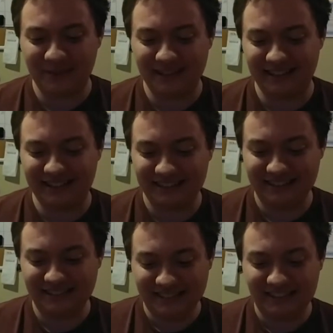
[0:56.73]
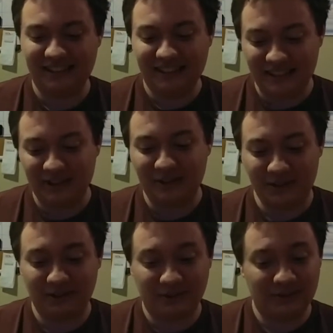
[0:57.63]
but. Uh,
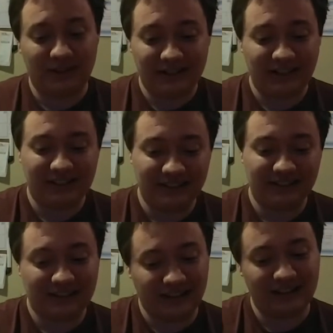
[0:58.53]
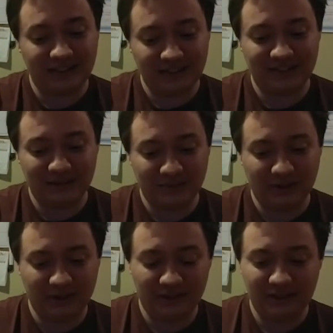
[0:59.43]
overall, I think I think it did
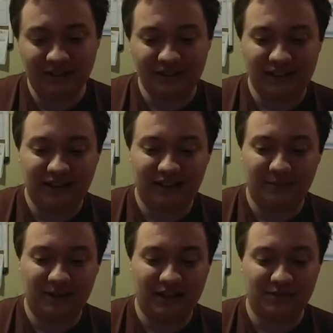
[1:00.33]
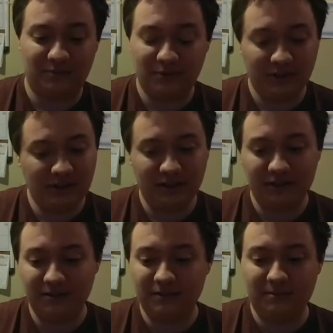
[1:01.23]
really good. Um, it has a really
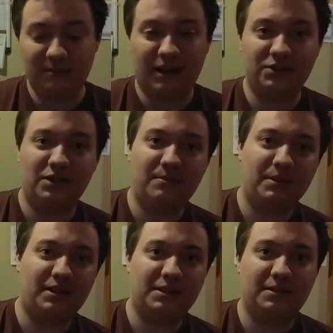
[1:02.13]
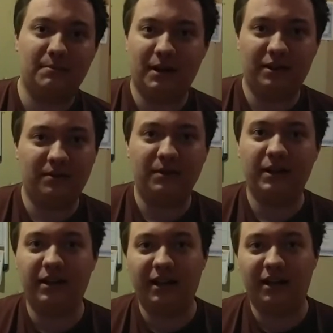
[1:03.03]
good matchup against meta right